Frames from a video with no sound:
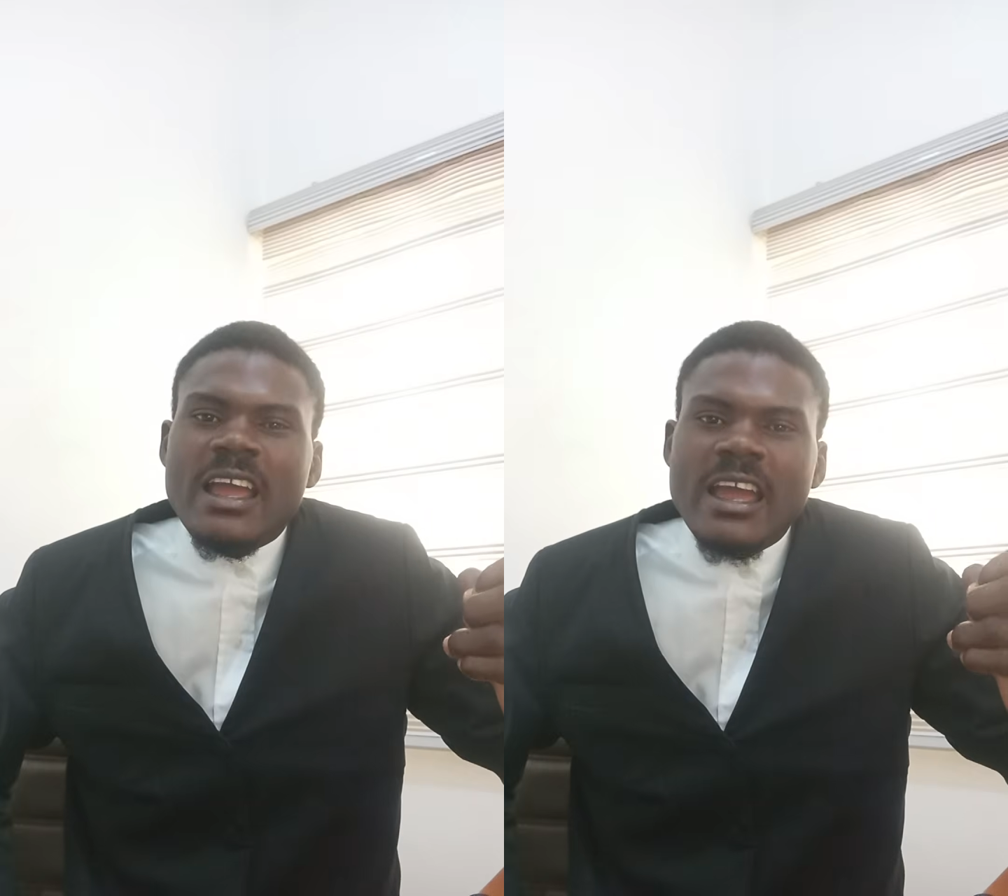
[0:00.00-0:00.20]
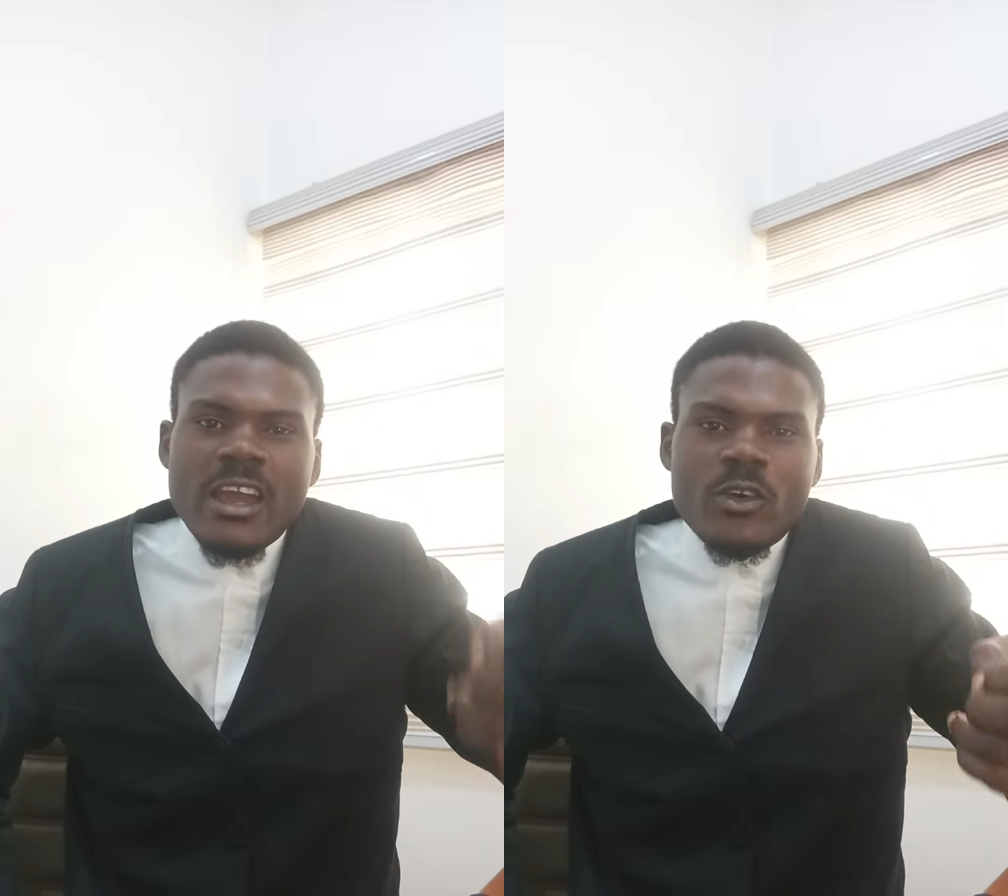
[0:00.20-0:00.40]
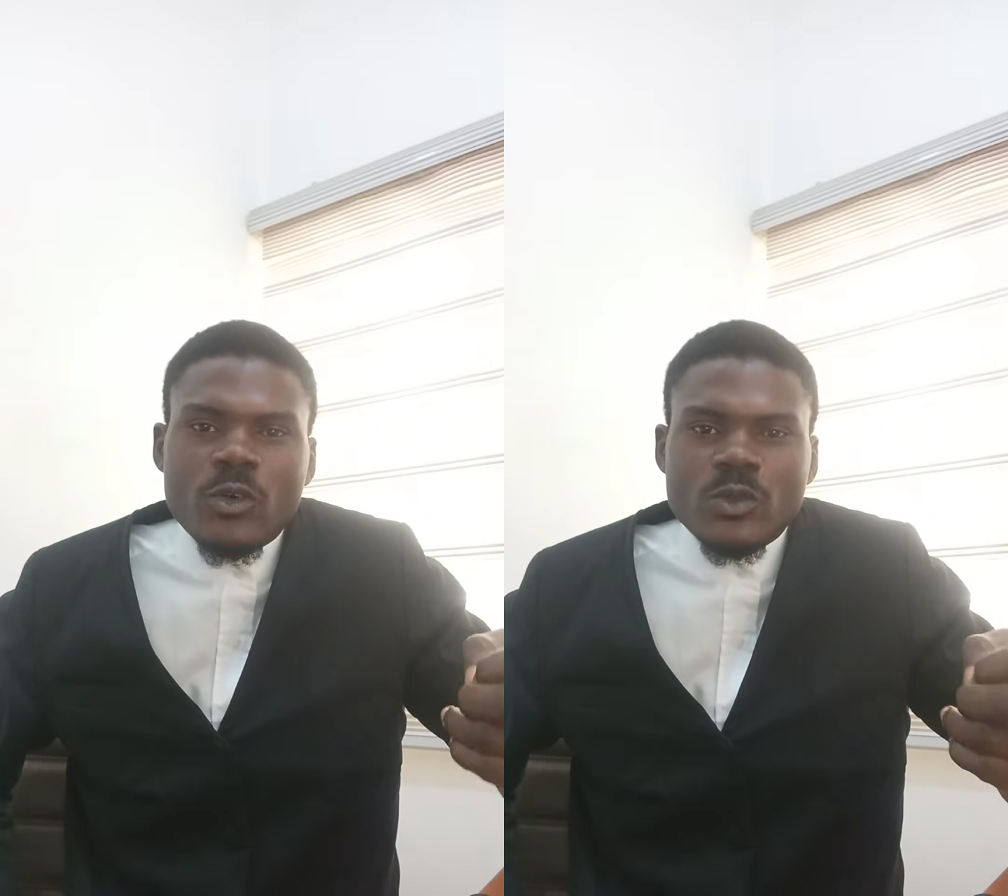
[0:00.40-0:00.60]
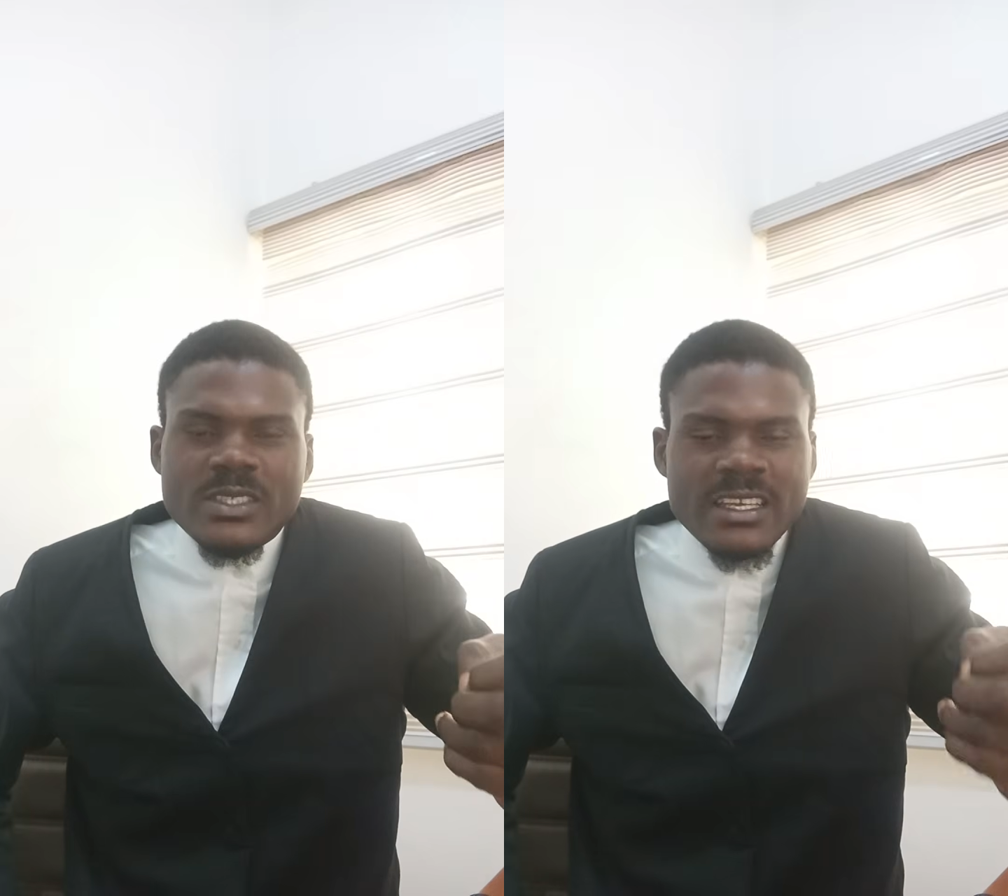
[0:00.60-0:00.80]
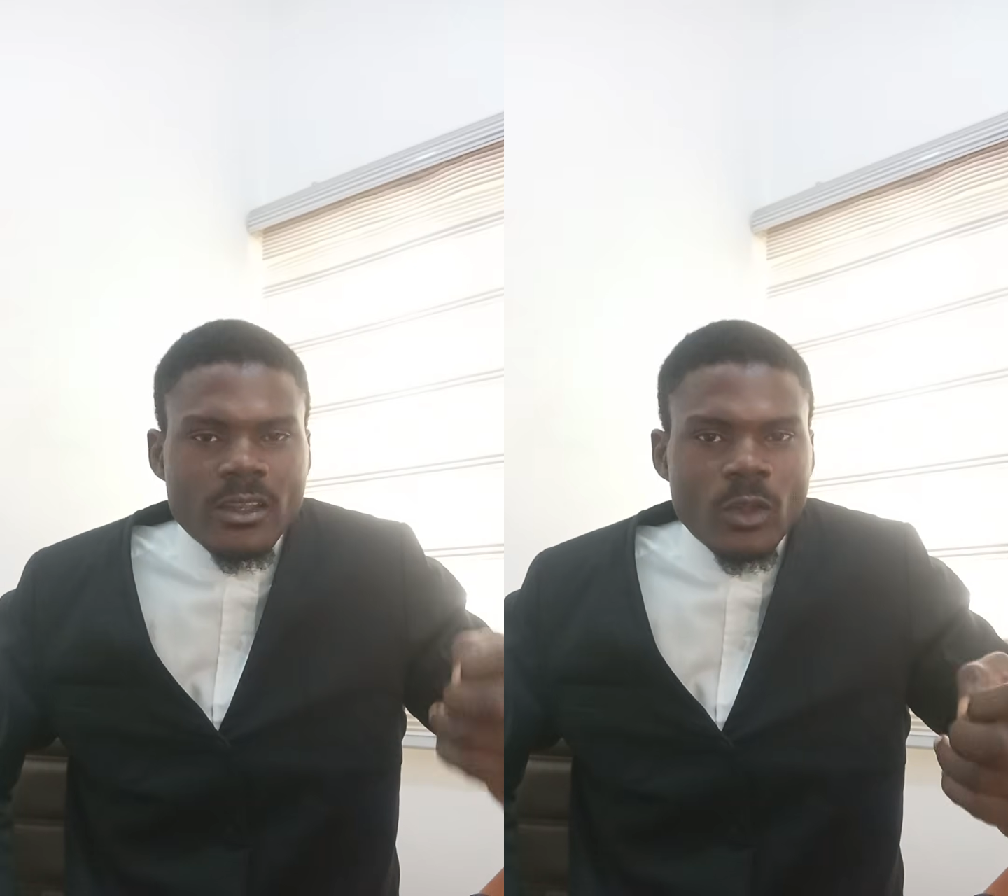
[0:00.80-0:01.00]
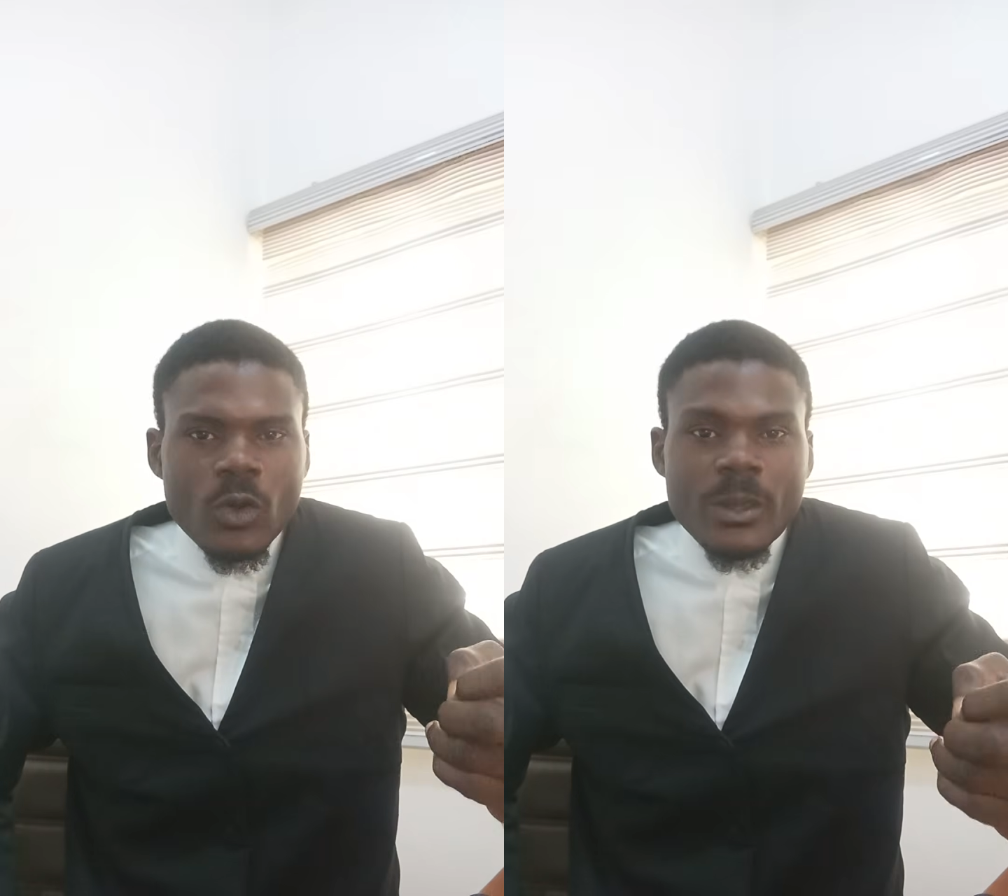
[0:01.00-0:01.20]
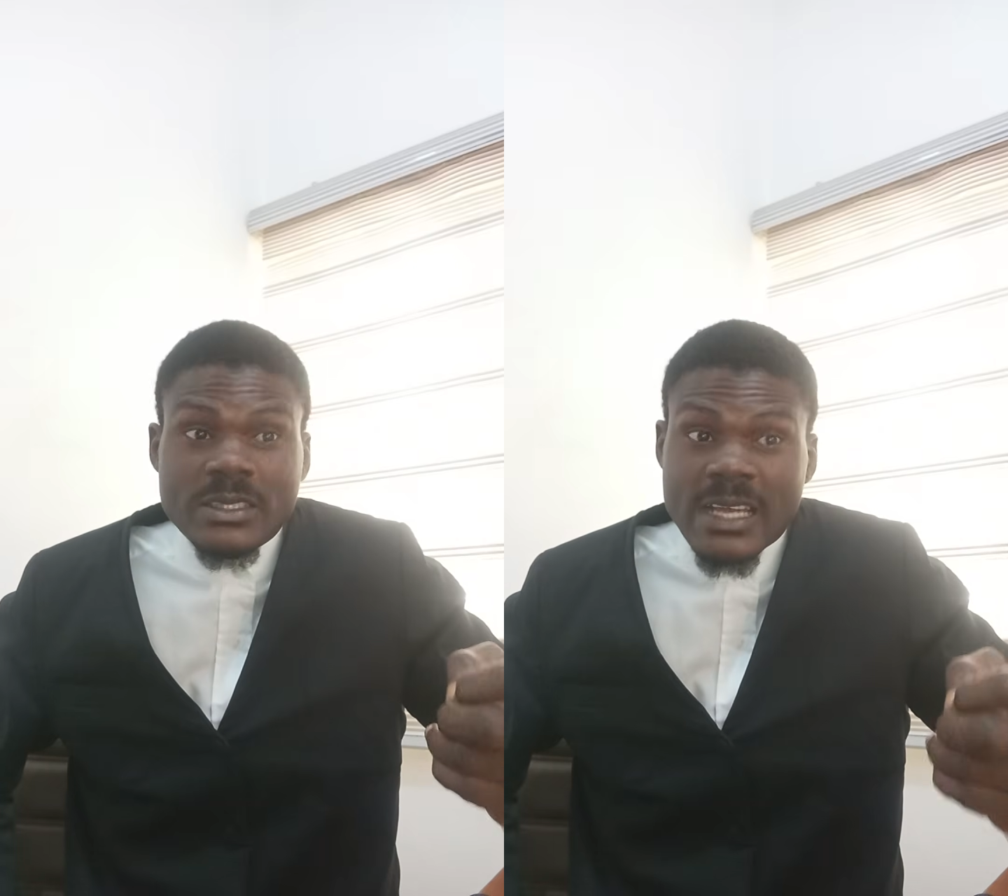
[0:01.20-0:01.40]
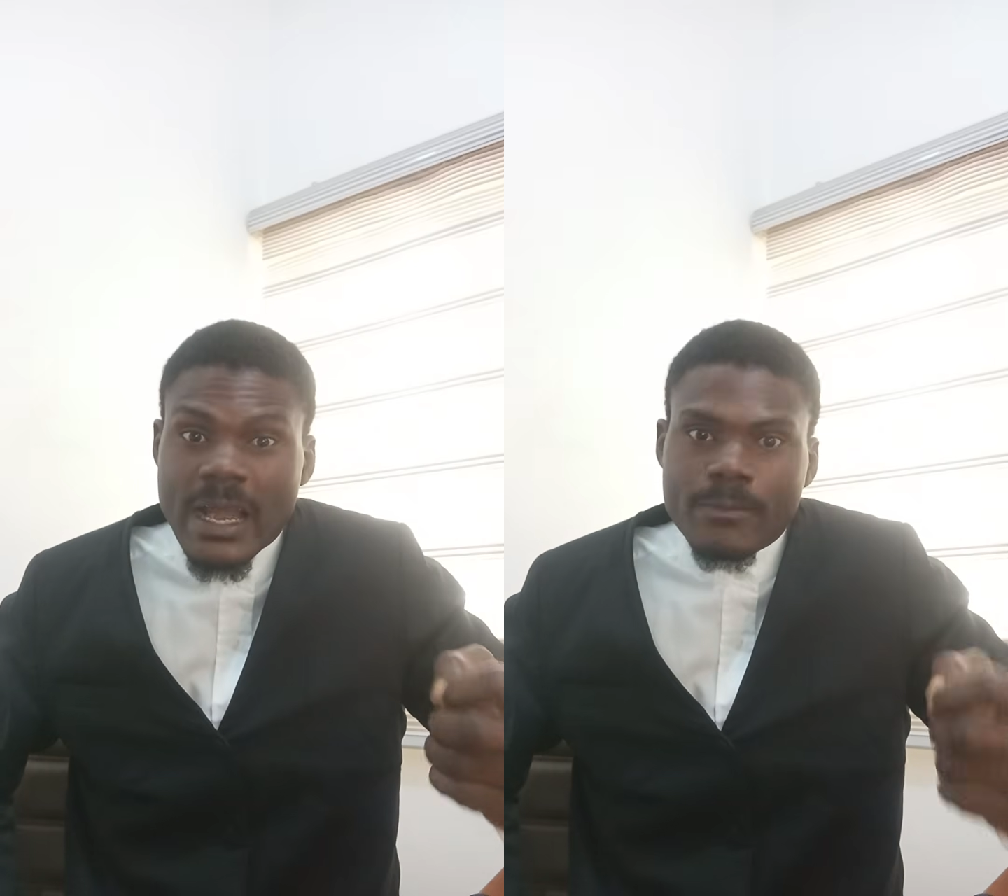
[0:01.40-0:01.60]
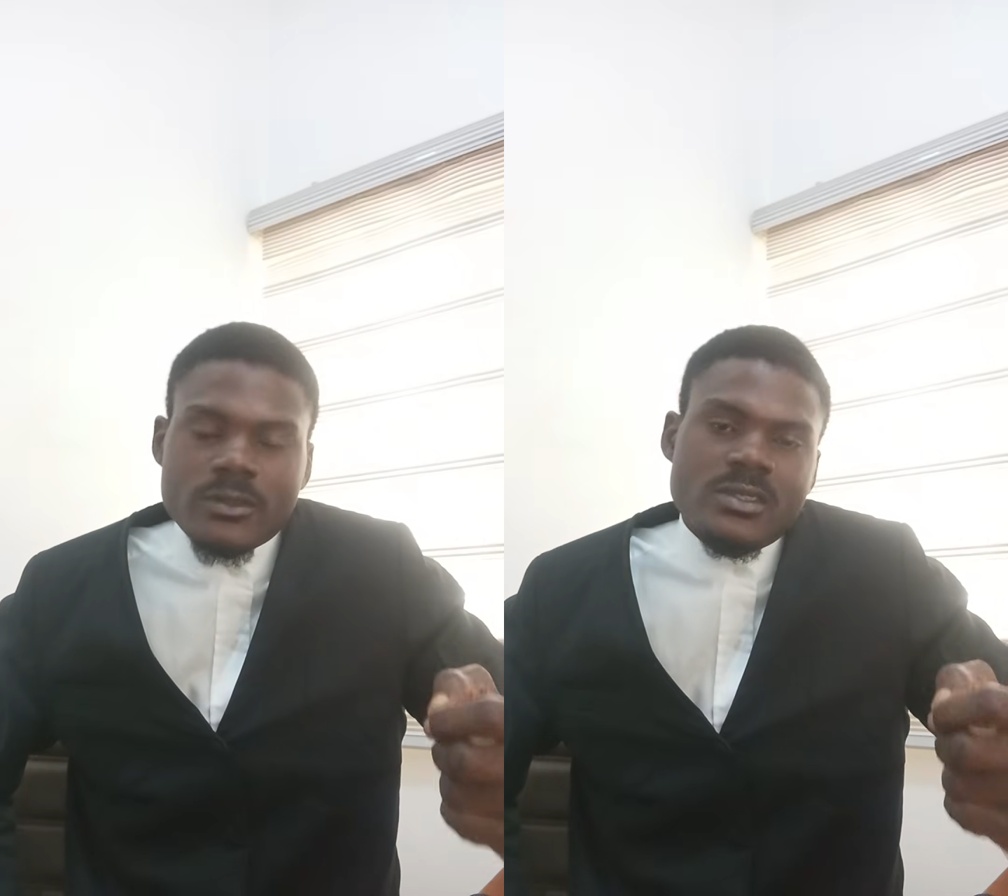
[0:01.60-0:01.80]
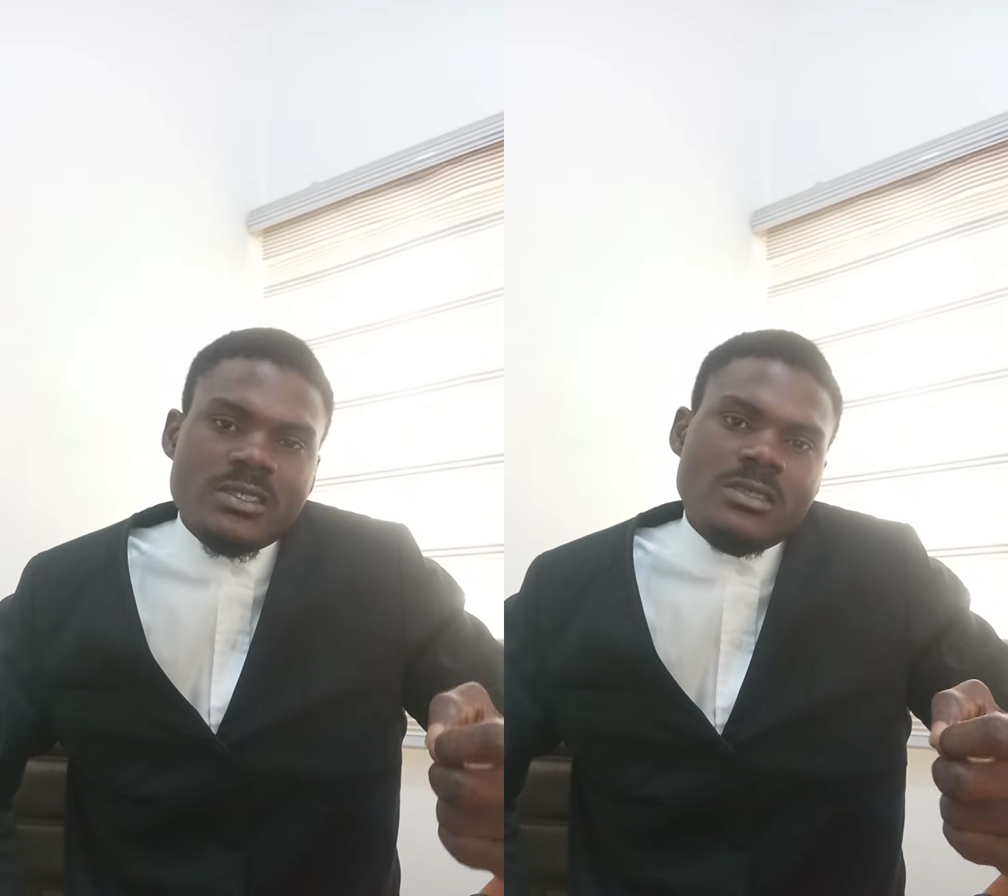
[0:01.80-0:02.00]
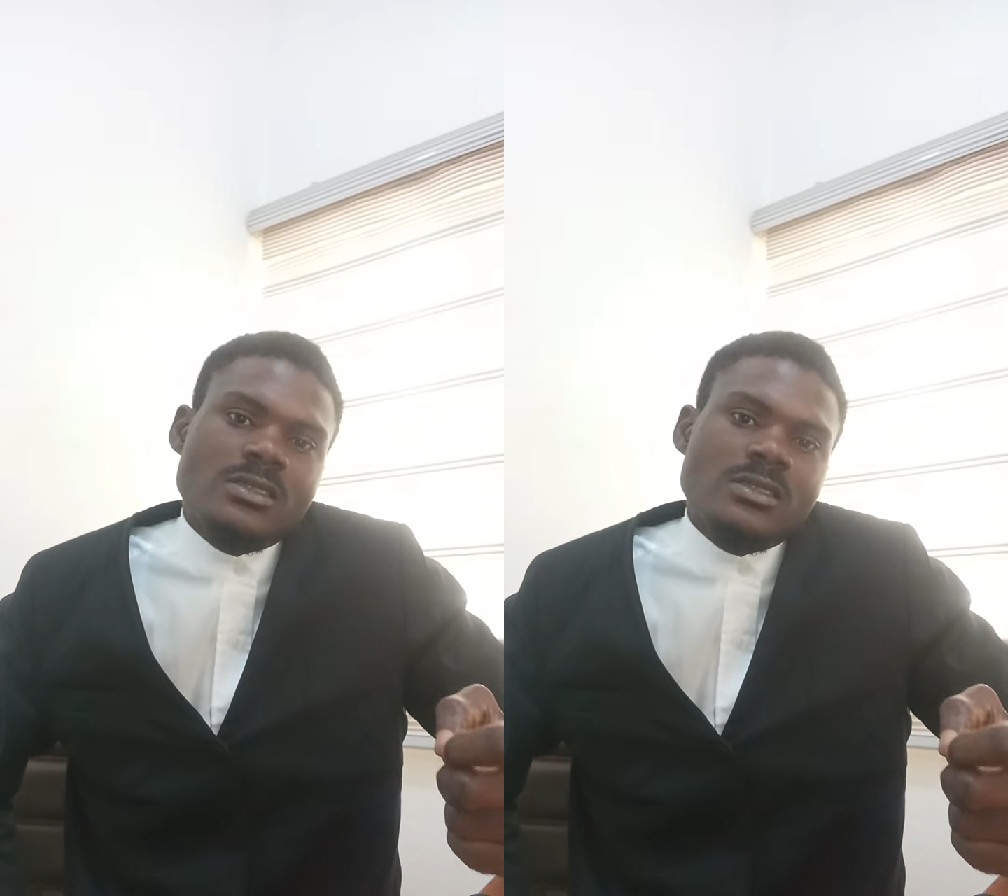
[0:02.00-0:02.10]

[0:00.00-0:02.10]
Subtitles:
errors in law that happened.